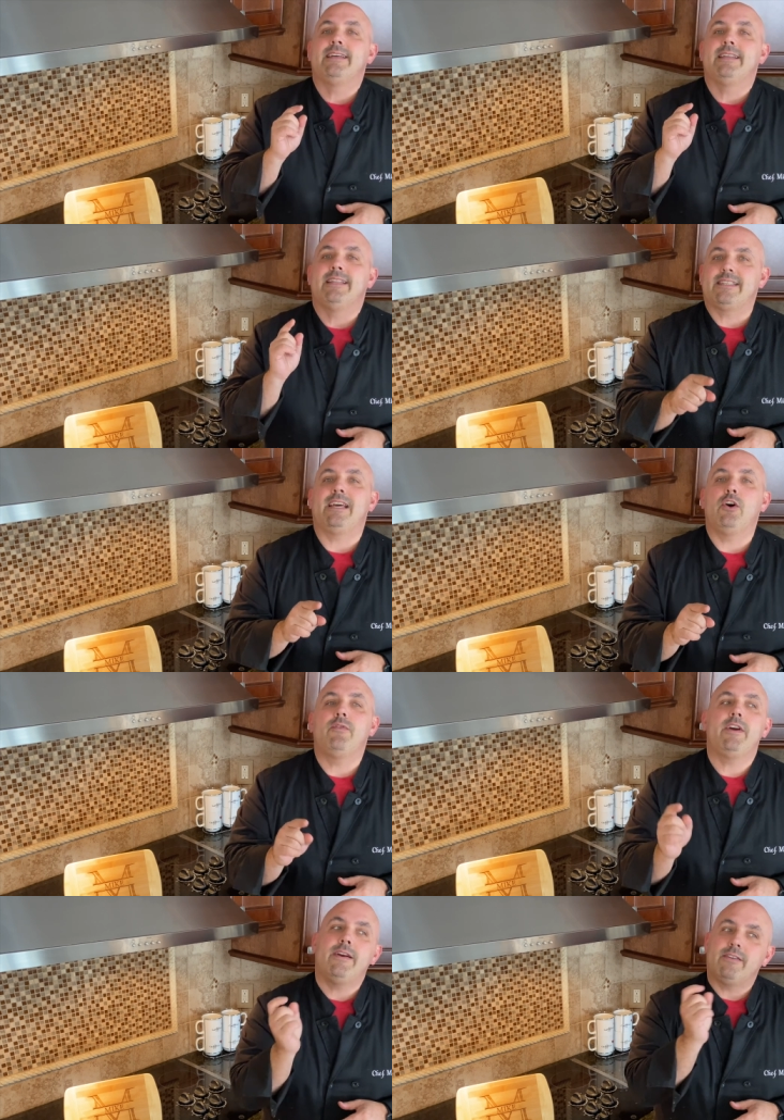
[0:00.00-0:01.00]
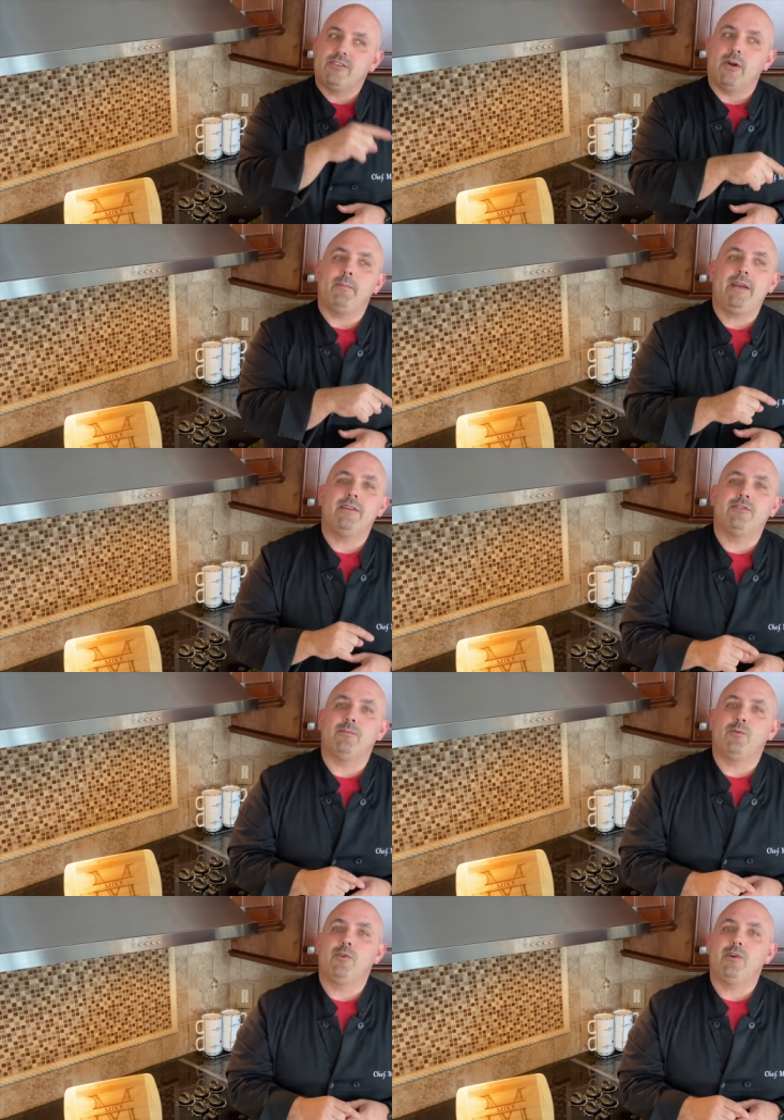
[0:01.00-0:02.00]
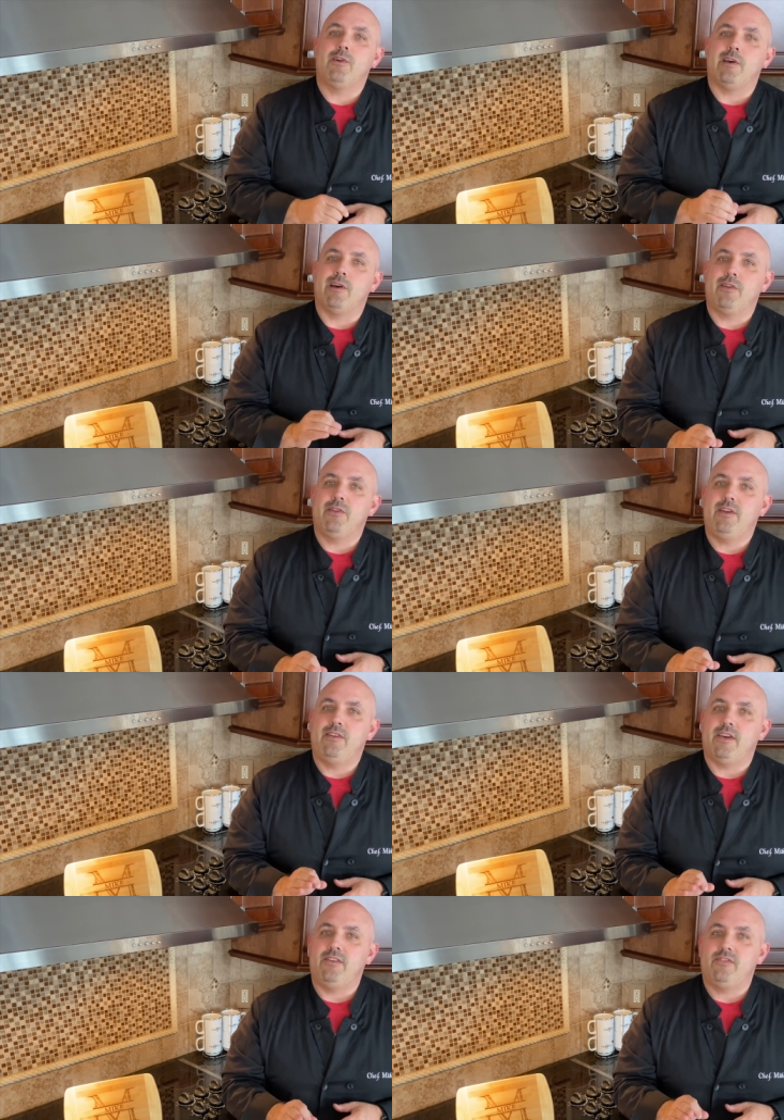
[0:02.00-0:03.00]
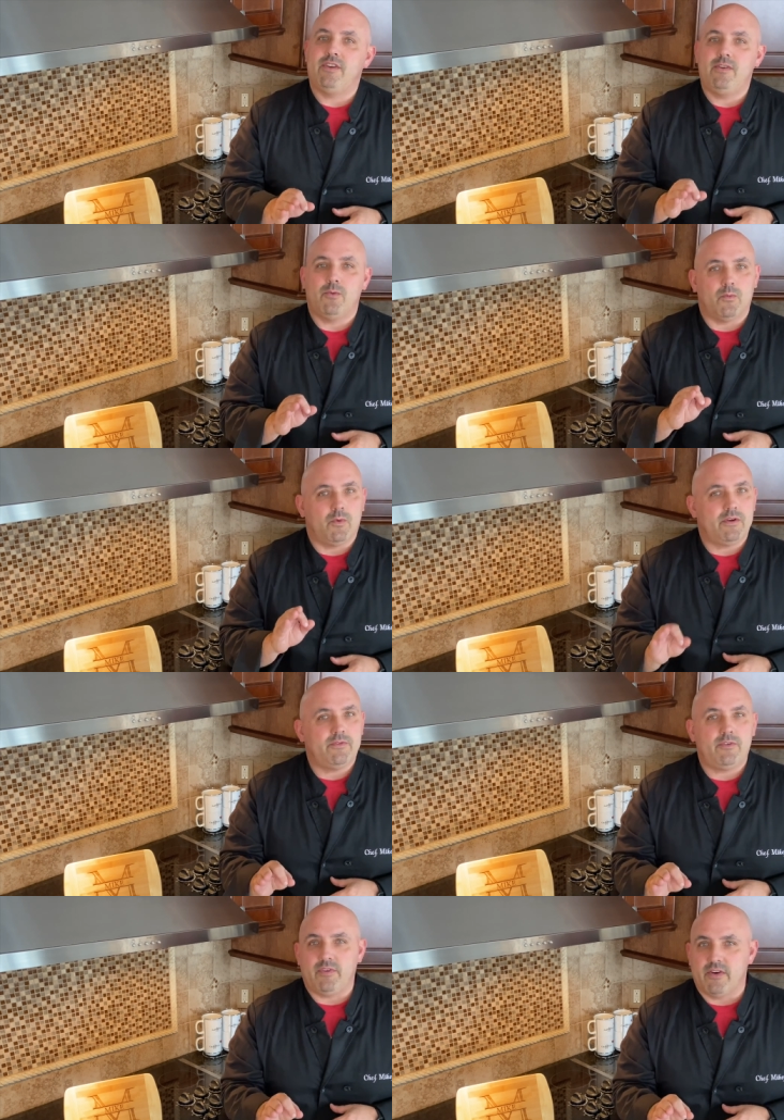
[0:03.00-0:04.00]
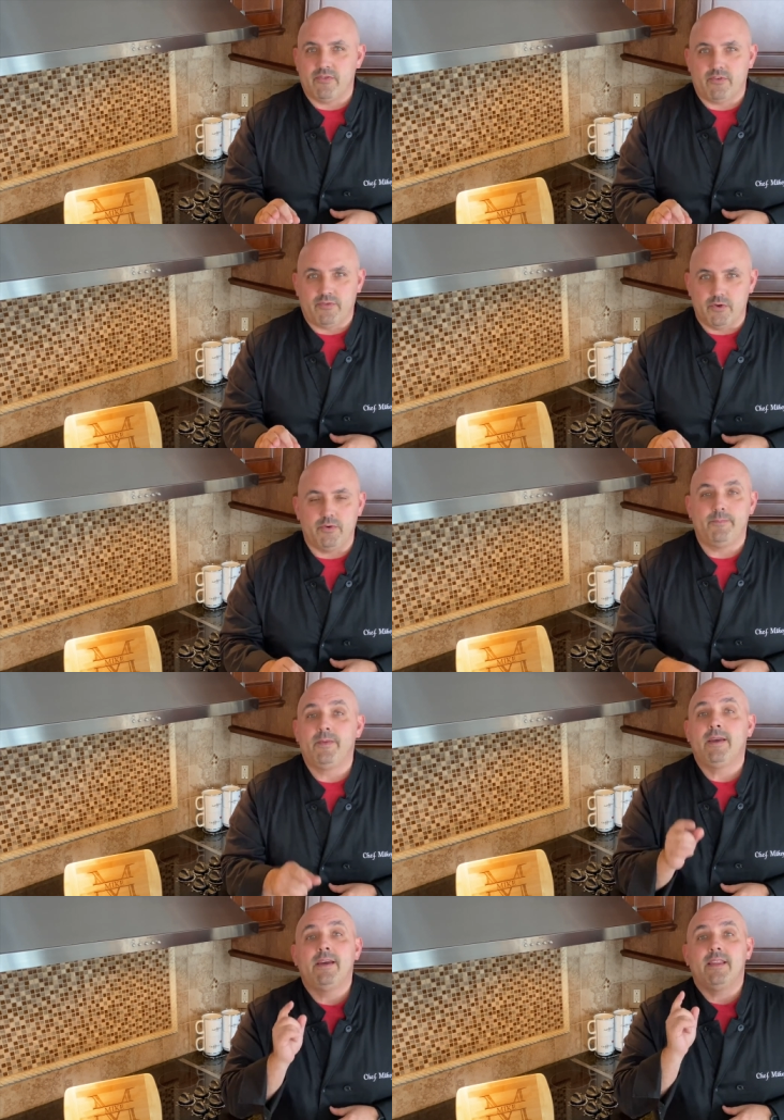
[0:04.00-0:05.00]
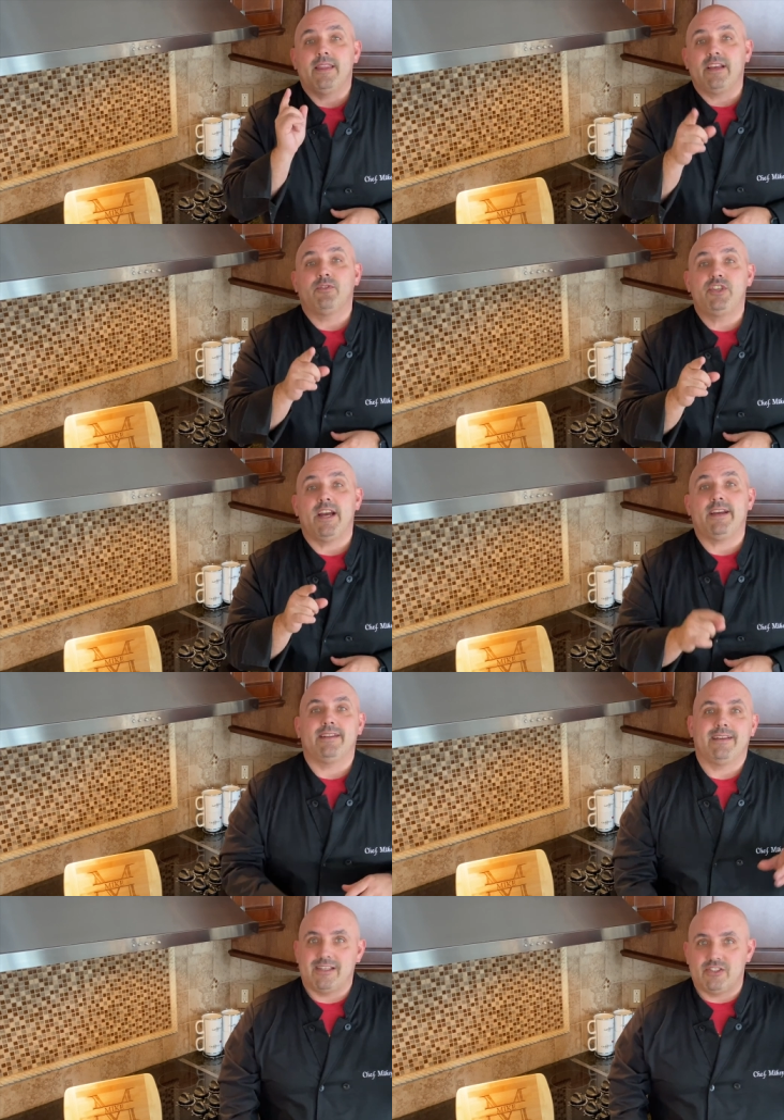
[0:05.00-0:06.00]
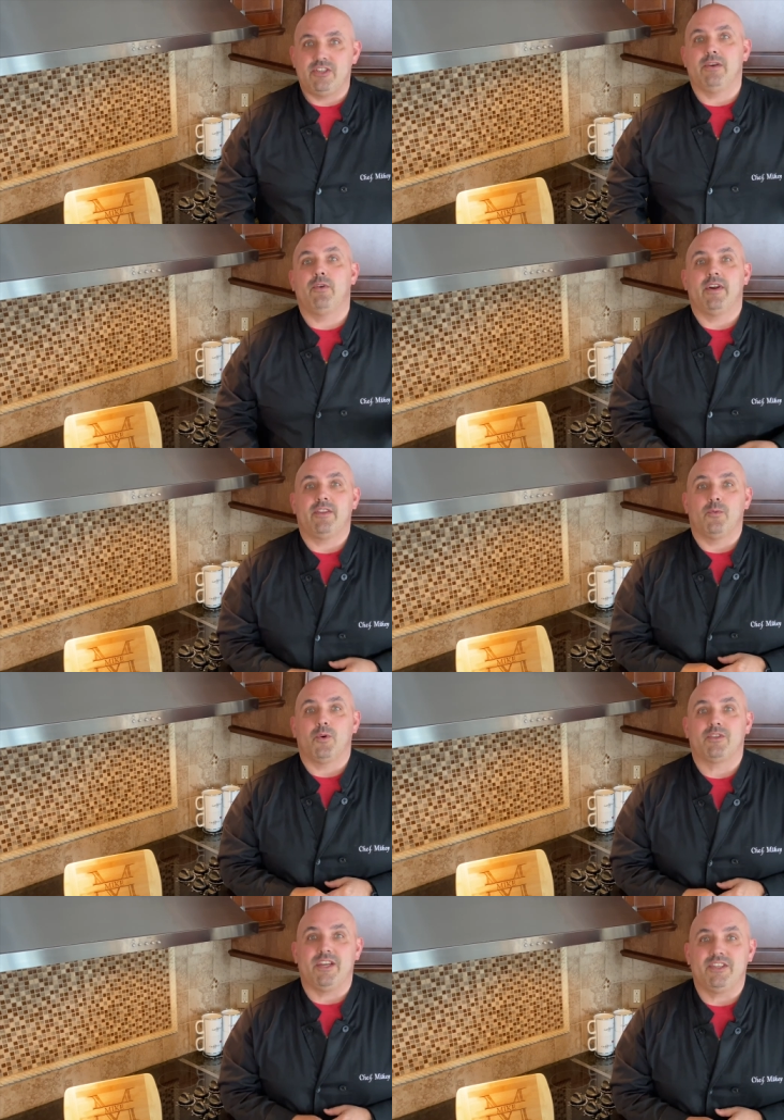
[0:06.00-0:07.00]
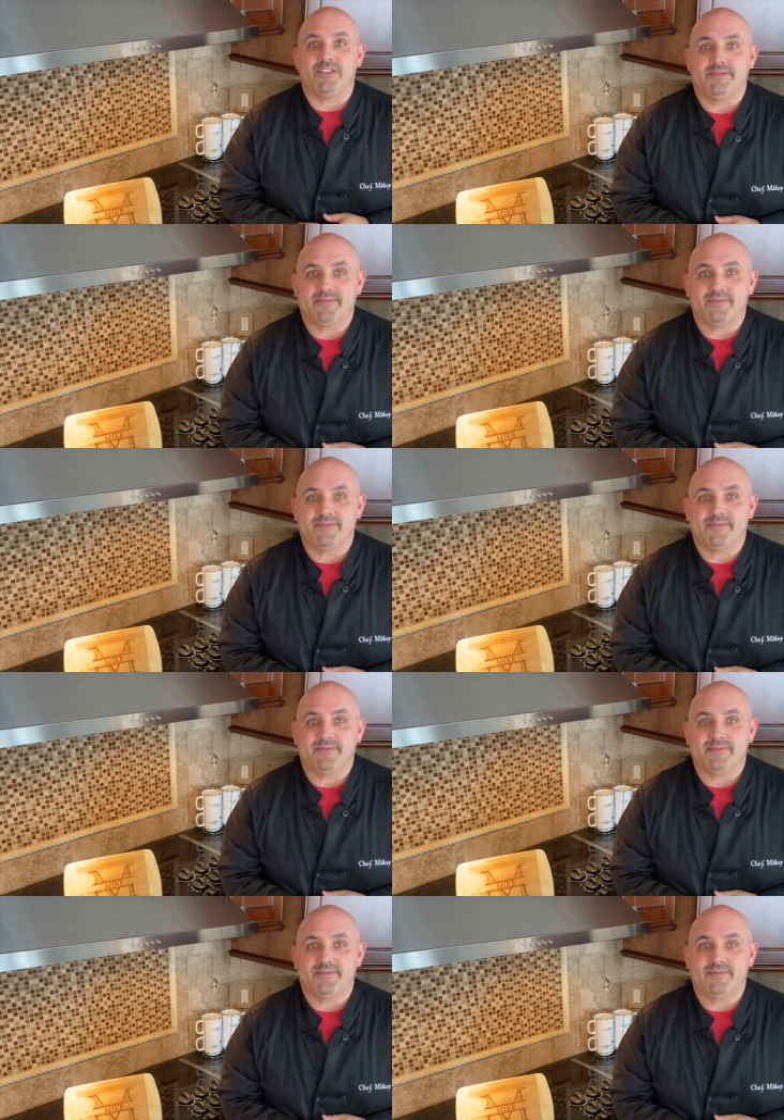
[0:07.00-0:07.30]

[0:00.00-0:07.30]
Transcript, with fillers: Let's get over here and start making some more healthy, tasty, wonderful, flavorful food. Thanks for checking. I'll see you over at the workstation.